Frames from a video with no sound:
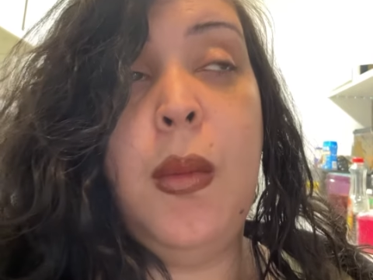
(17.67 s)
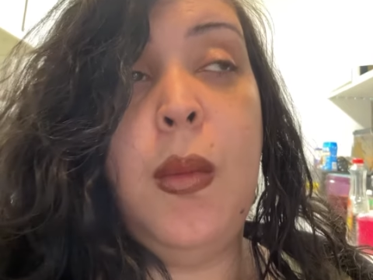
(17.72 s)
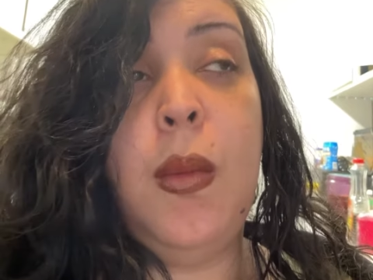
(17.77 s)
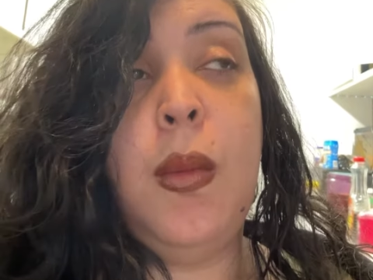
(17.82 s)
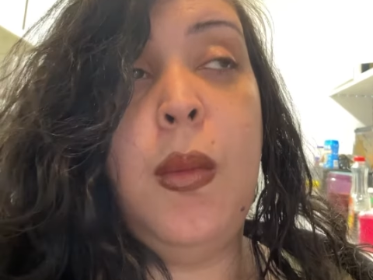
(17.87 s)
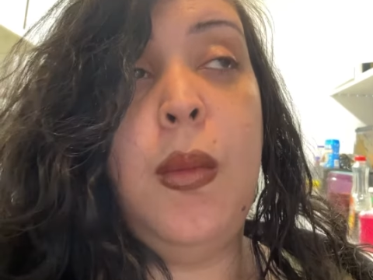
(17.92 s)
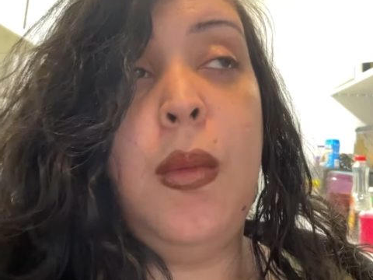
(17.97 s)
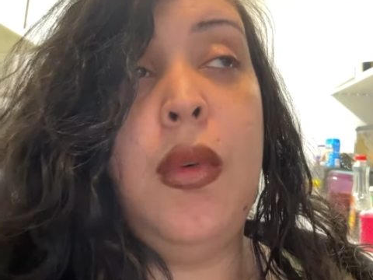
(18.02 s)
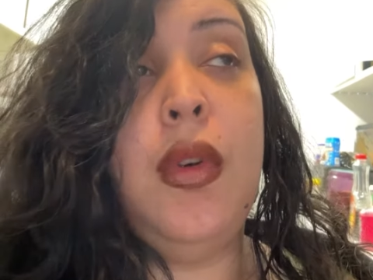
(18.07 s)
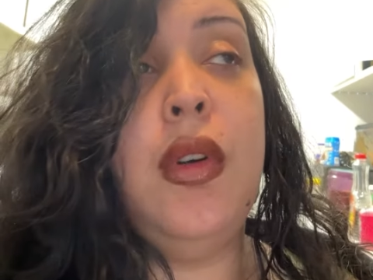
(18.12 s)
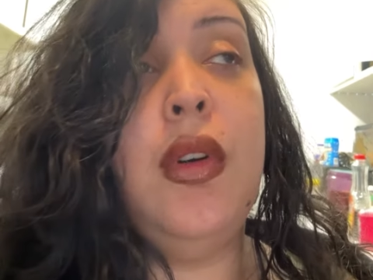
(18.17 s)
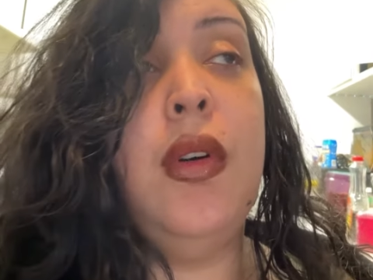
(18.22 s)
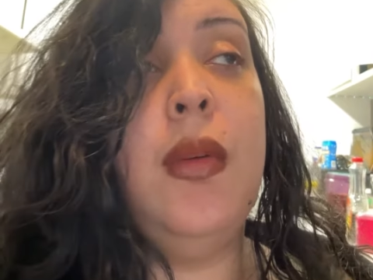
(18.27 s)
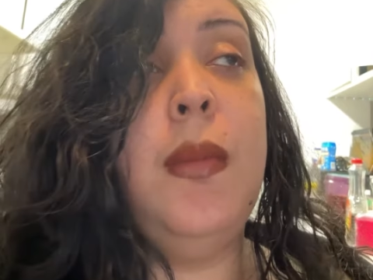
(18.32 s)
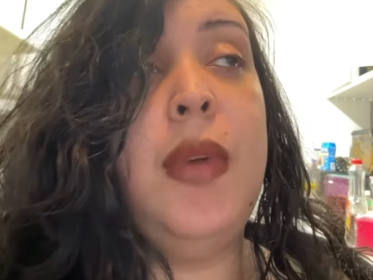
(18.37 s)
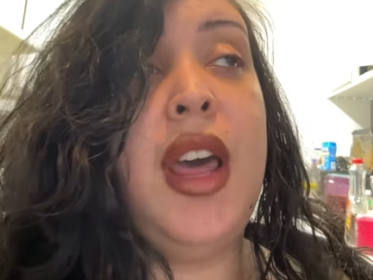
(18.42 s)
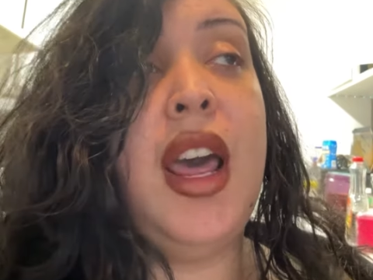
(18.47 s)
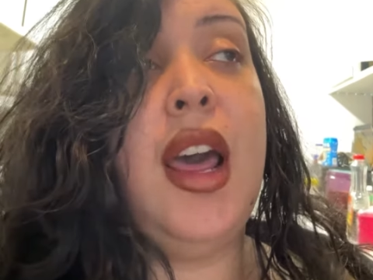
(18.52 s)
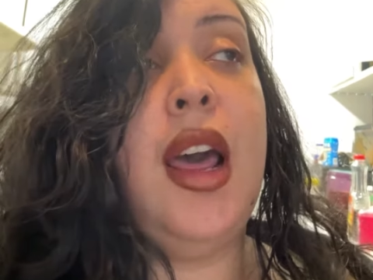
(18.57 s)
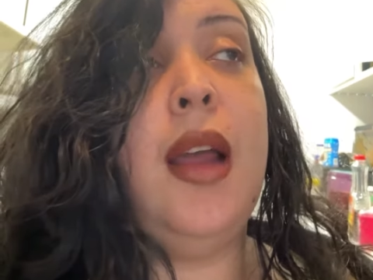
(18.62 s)
real
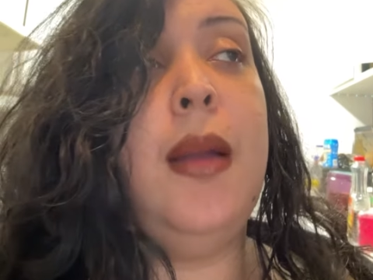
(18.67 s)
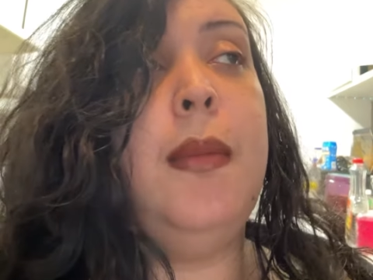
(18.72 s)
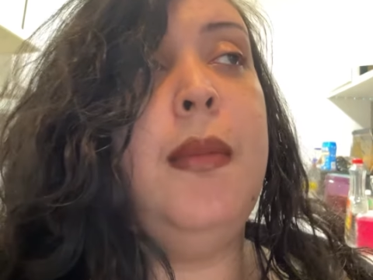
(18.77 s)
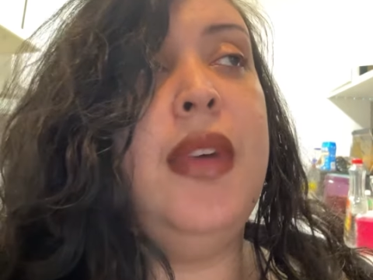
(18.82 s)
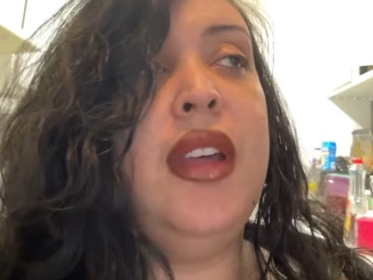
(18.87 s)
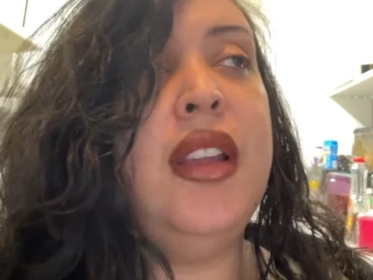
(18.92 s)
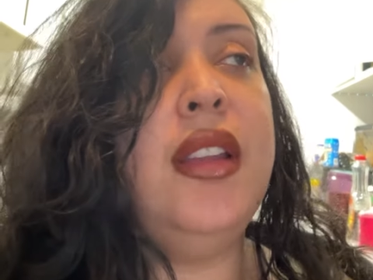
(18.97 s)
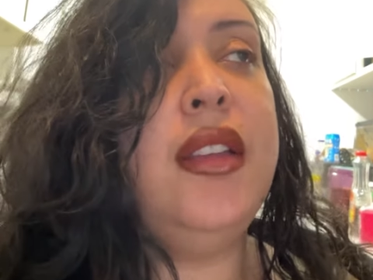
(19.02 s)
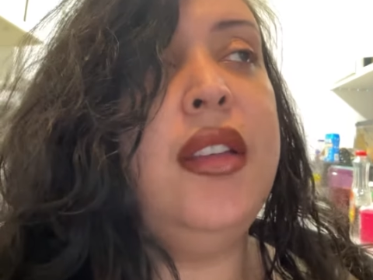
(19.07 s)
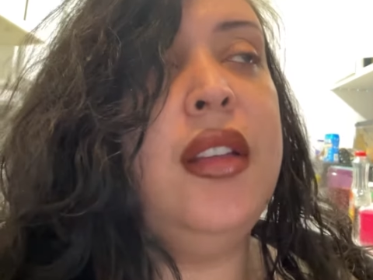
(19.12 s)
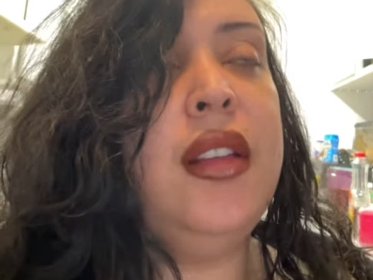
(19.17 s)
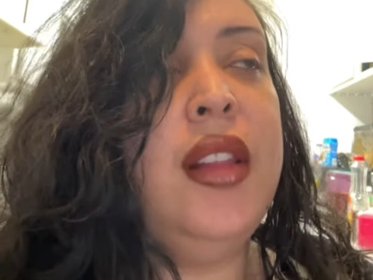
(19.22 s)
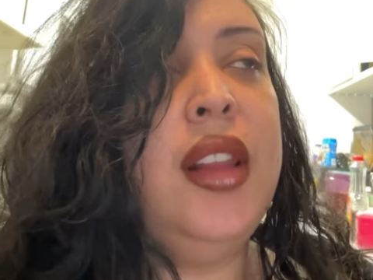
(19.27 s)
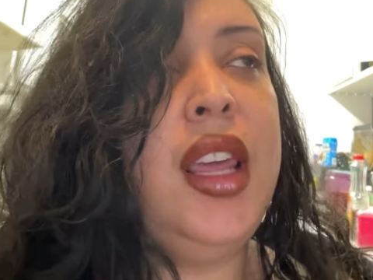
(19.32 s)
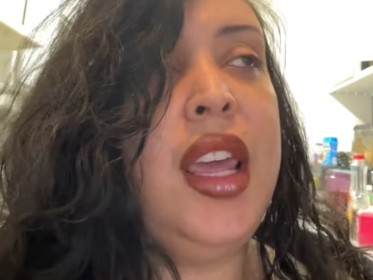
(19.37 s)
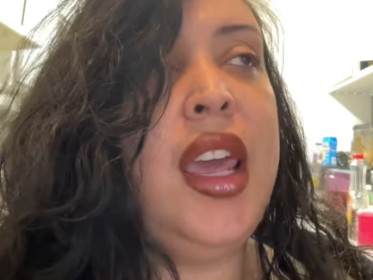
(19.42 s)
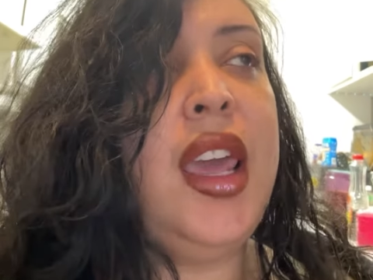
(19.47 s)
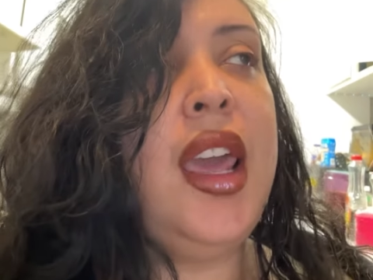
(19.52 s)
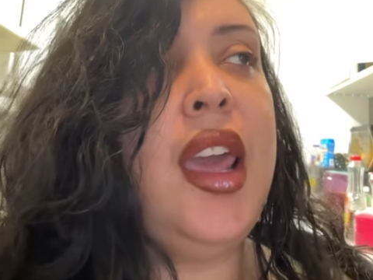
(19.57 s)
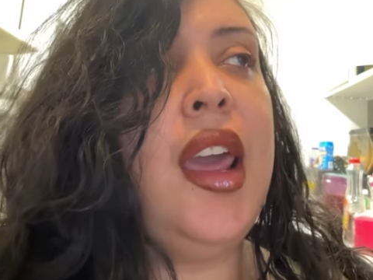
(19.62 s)
bad
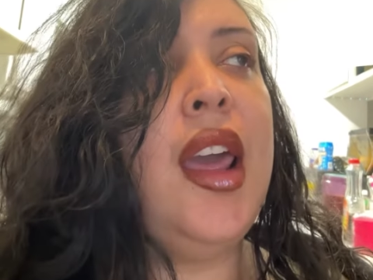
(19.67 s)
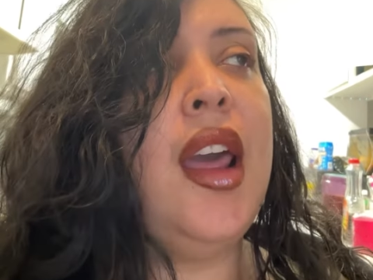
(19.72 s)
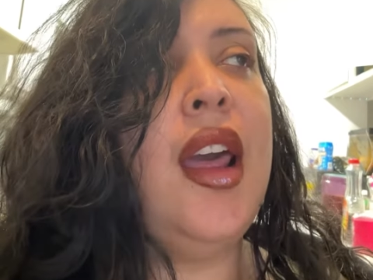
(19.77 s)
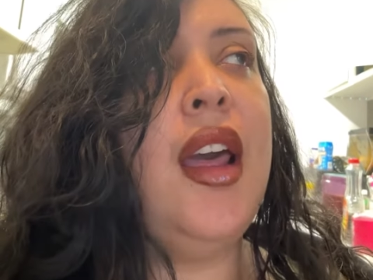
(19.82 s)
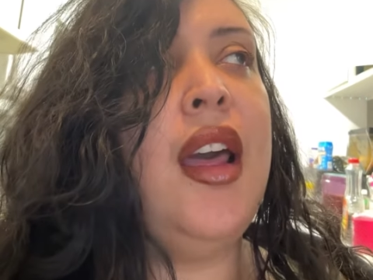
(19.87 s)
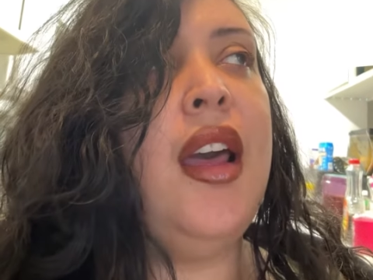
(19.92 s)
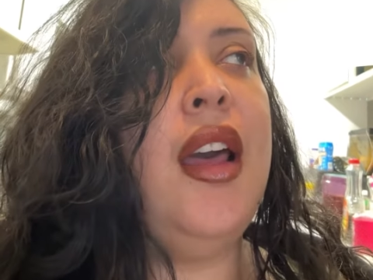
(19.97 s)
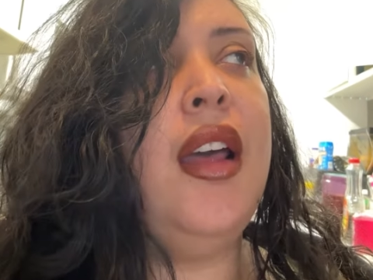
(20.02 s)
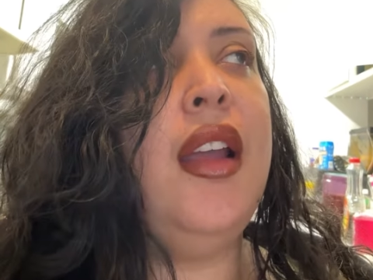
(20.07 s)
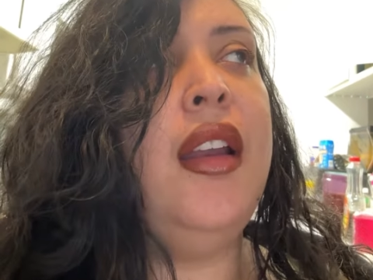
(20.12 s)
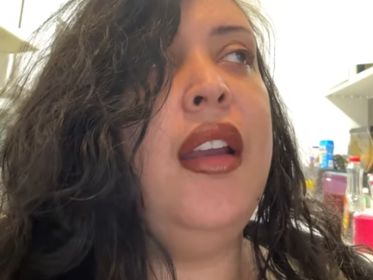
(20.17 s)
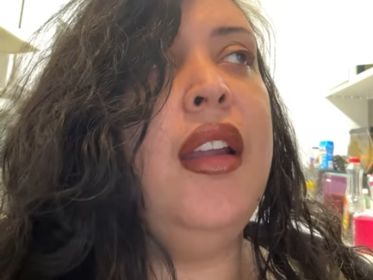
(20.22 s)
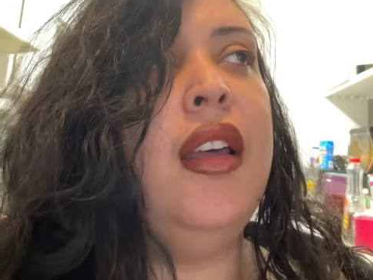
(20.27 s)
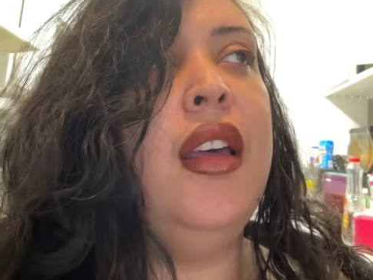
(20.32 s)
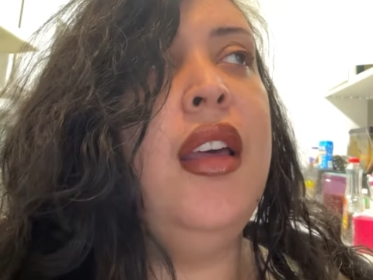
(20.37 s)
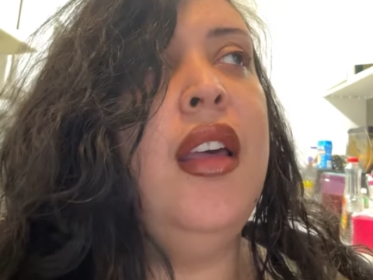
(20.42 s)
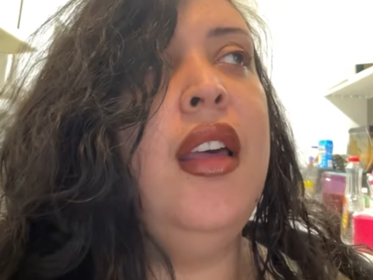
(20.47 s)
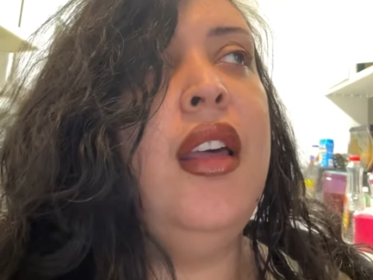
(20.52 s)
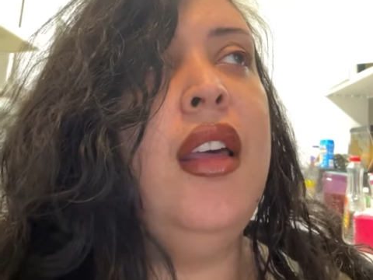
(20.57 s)
mentally and